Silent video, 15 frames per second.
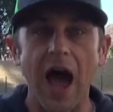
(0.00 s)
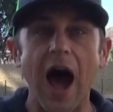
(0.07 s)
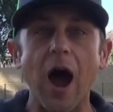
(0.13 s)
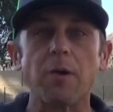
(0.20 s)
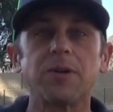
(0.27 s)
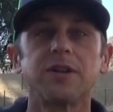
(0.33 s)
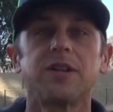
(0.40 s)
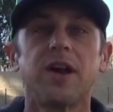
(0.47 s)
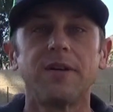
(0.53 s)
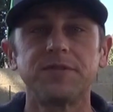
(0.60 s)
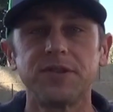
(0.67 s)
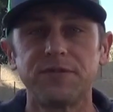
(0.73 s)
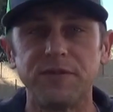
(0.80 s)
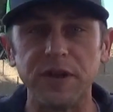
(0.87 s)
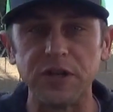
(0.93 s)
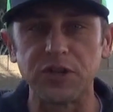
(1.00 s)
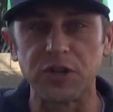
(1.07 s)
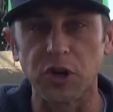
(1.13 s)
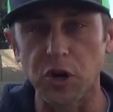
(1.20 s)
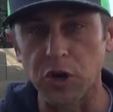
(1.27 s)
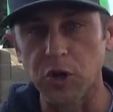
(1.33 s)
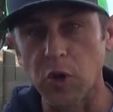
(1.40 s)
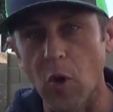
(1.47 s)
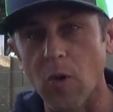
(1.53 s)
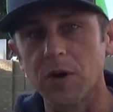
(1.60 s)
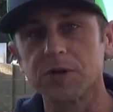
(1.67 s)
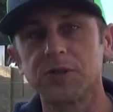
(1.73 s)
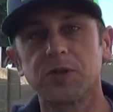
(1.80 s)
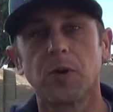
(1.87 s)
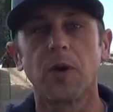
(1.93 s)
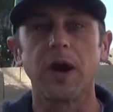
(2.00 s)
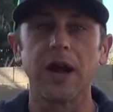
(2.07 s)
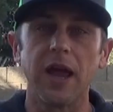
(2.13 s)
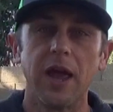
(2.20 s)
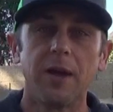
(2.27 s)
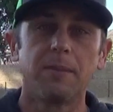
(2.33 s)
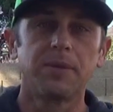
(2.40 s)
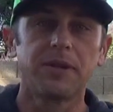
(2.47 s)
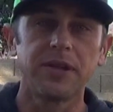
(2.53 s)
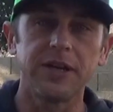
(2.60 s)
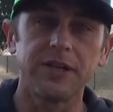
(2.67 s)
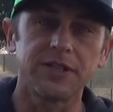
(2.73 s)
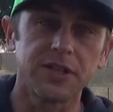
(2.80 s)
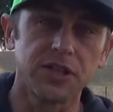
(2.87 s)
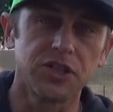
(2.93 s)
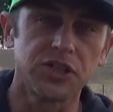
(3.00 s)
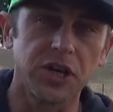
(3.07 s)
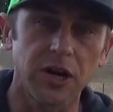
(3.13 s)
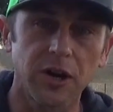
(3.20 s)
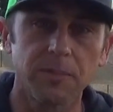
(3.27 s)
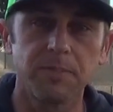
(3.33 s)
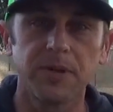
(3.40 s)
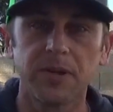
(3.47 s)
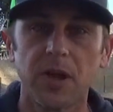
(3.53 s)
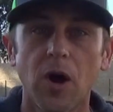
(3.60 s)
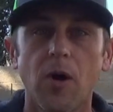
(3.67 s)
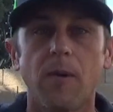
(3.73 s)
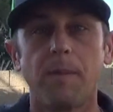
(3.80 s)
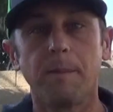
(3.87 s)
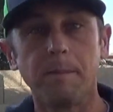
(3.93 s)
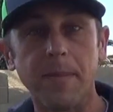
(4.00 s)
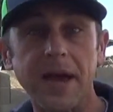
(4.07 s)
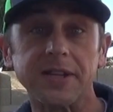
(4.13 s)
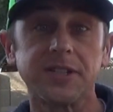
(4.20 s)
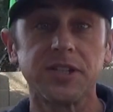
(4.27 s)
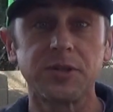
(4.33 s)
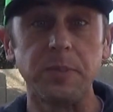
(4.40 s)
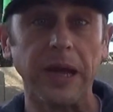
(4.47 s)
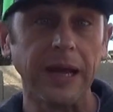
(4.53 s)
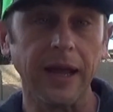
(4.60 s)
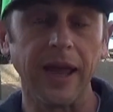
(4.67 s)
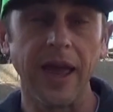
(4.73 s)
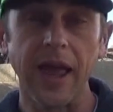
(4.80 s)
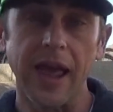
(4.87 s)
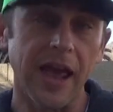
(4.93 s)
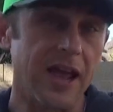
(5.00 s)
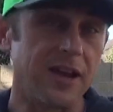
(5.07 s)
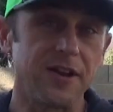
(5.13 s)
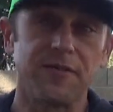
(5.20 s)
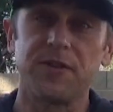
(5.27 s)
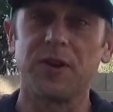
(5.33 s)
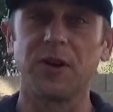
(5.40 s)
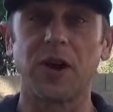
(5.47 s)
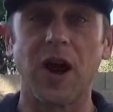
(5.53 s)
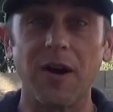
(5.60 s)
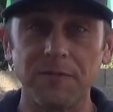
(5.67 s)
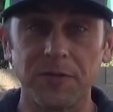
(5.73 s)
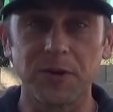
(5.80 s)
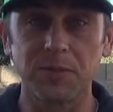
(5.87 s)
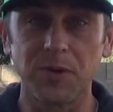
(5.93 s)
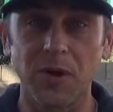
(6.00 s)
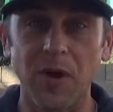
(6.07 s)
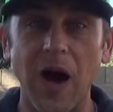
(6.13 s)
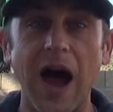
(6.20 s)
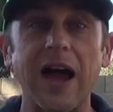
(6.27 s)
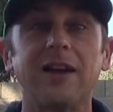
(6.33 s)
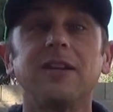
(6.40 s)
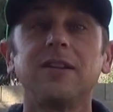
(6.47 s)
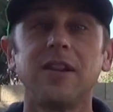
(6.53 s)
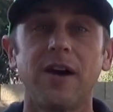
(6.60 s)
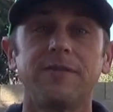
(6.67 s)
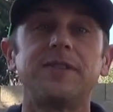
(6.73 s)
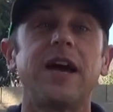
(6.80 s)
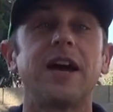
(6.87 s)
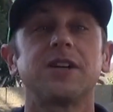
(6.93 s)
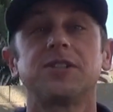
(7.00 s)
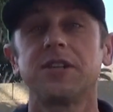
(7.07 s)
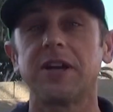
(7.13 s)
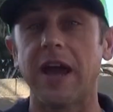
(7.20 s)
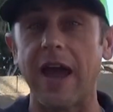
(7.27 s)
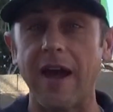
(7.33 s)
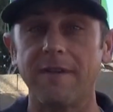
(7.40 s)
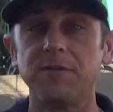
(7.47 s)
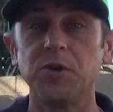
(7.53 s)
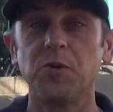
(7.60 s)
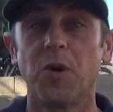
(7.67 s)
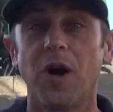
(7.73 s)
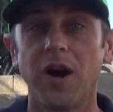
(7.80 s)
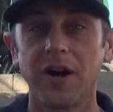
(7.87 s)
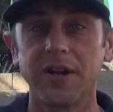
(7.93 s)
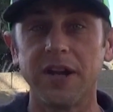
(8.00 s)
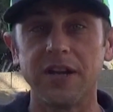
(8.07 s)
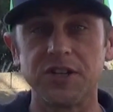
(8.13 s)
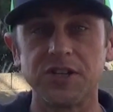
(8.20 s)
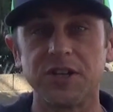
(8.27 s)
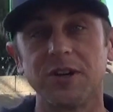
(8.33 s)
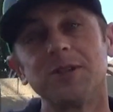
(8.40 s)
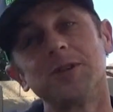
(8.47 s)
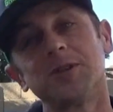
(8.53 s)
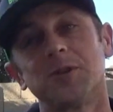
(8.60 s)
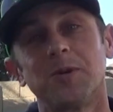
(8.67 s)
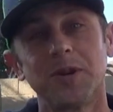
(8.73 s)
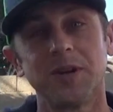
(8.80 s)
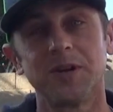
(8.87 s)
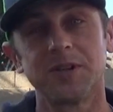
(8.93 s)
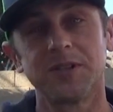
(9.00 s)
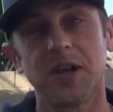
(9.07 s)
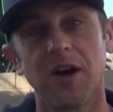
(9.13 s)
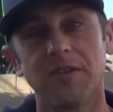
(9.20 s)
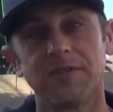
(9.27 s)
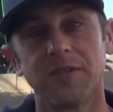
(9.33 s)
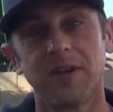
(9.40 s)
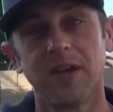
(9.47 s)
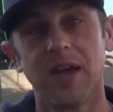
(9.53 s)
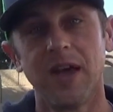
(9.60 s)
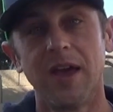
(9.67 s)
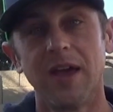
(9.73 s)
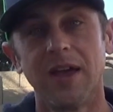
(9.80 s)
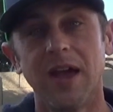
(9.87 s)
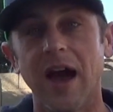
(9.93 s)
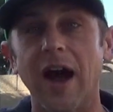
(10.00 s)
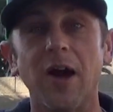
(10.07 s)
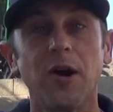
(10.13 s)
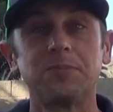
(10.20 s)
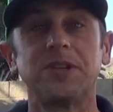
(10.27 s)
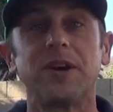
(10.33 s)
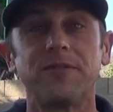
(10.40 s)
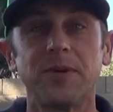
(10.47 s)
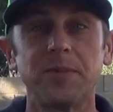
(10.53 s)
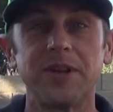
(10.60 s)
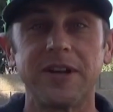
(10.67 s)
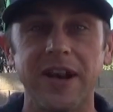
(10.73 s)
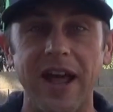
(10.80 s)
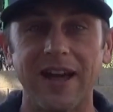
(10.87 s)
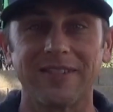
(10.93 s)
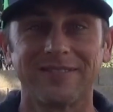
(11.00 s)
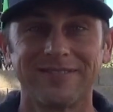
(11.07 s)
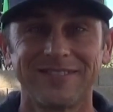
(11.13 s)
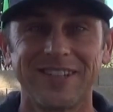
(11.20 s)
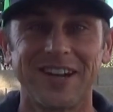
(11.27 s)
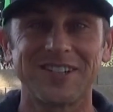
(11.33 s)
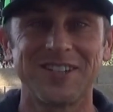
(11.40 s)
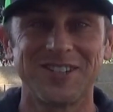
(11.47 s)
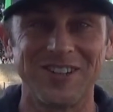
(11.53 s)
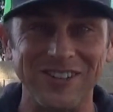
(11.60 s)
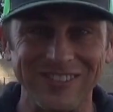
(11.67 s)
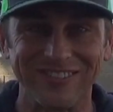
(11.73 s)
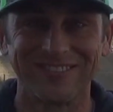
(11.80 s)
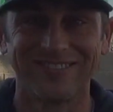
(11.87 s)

I would love to feature your story. Please share it below, message me, and if you're comfortable, I'd love to actually have you on and share the story yourself. I hope to hear from you today. Talk to you soon.